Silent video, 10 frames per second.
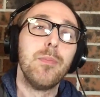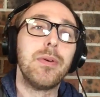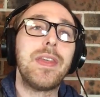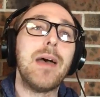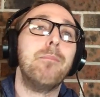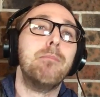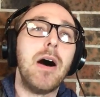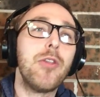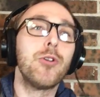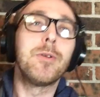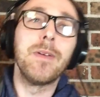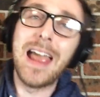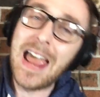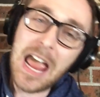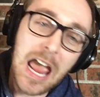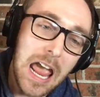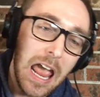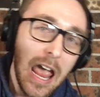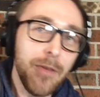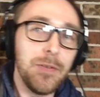But that mother
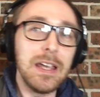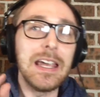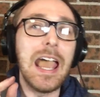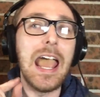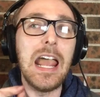effing